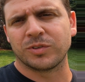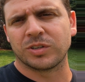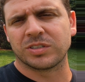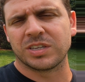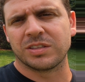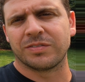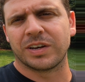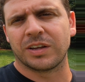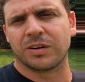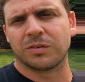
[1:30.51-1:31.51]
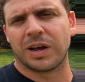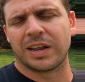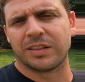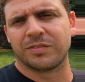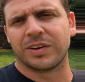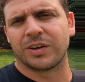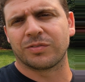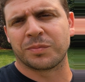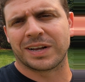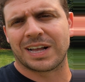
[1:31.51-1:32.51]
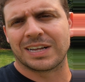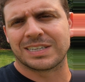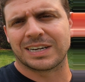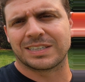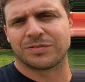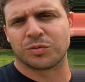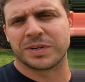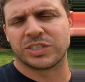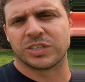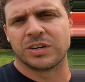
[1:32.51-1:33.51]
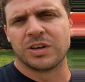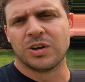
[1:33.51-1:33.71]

You can see the end of the video for my contact information,